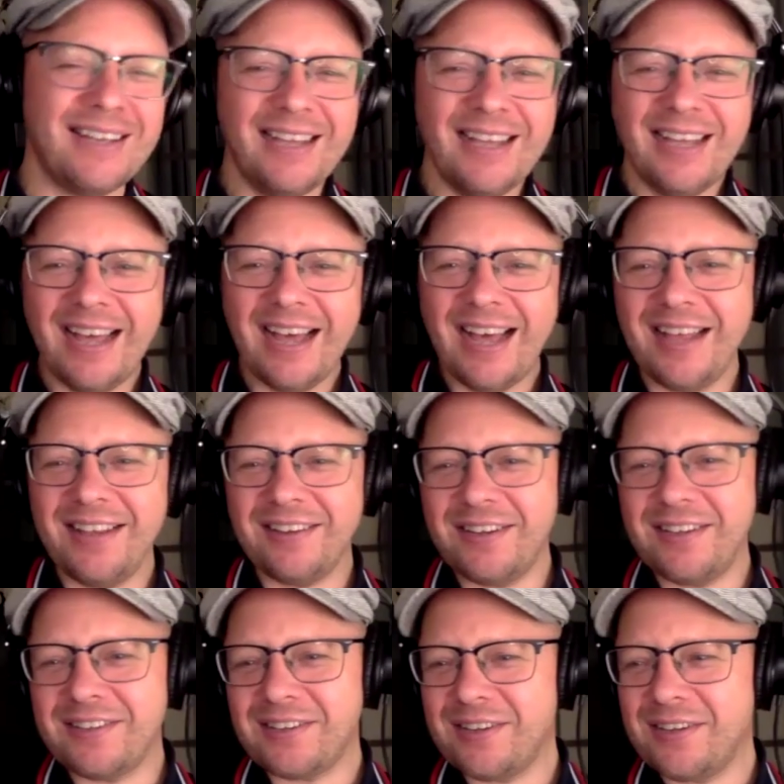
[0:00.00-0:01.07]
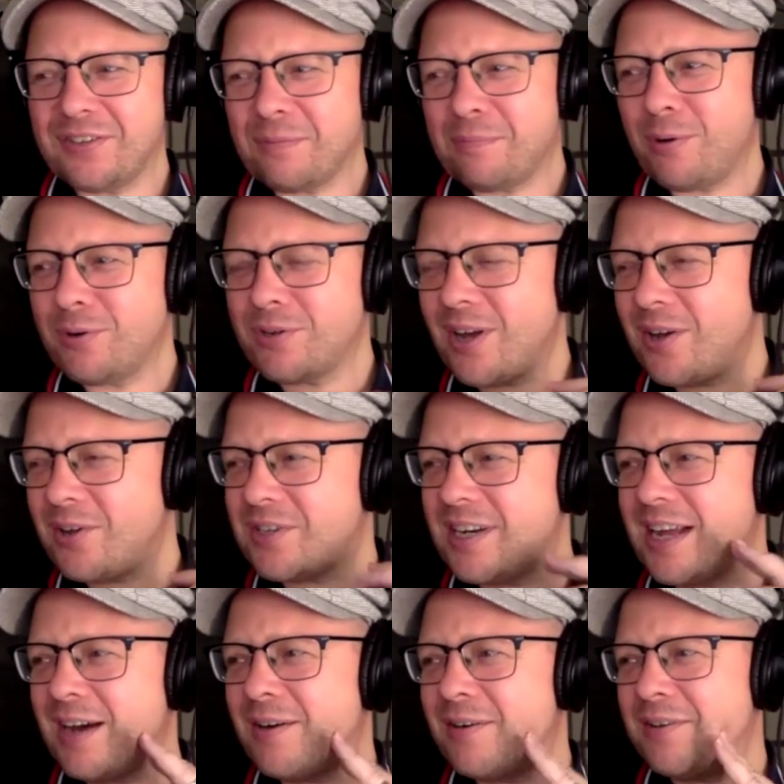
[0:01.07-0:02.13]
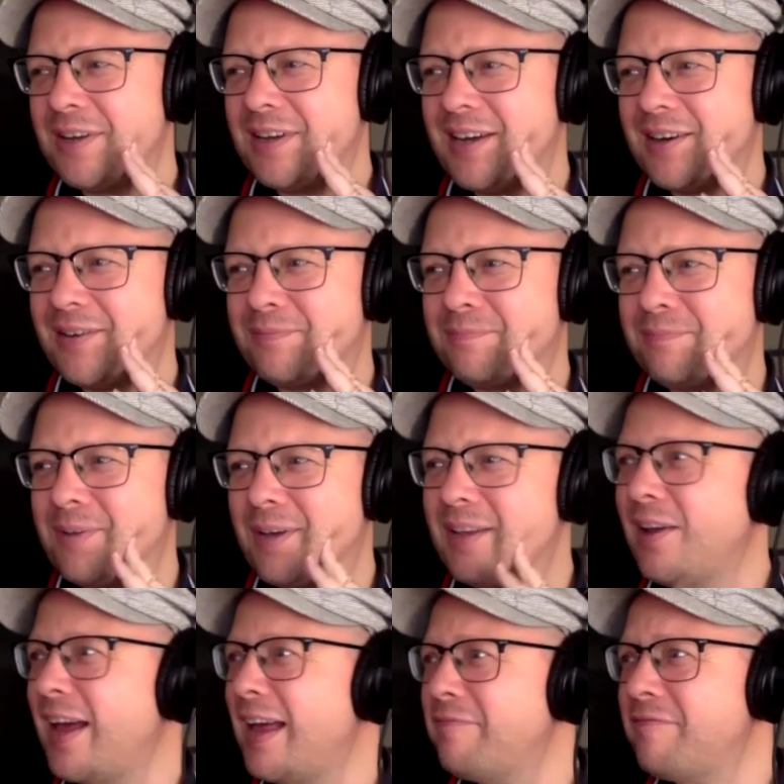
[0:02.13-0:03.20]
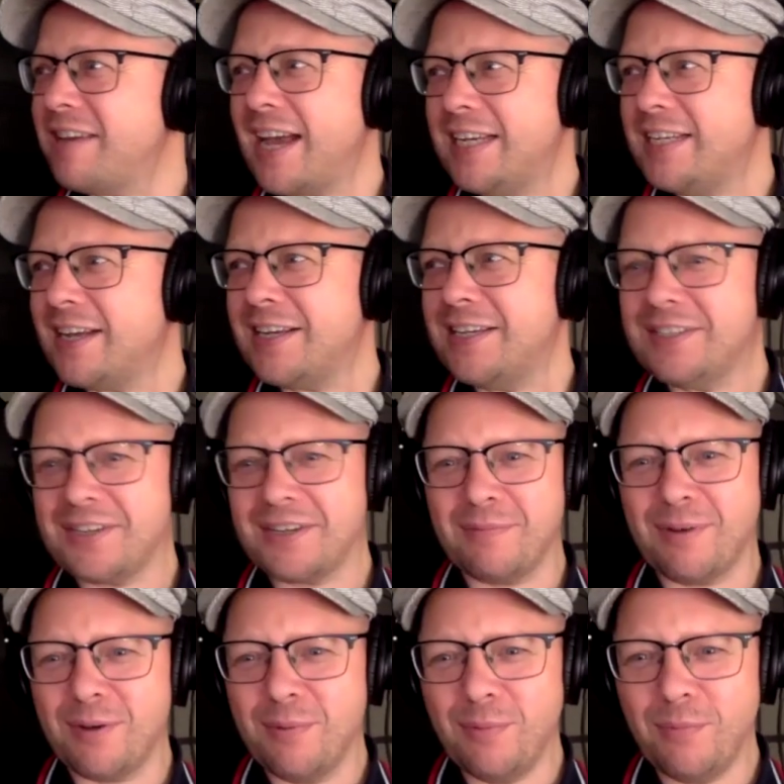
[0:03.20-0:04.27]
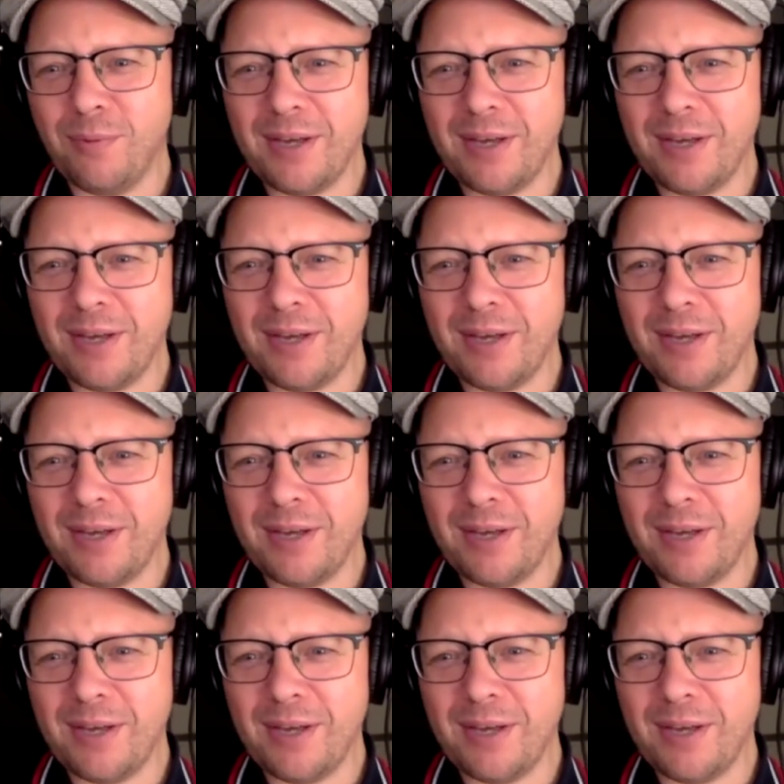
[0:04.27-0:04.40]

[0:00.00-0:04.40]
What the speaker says: like there's a podcast in our like every 8 days at the moment.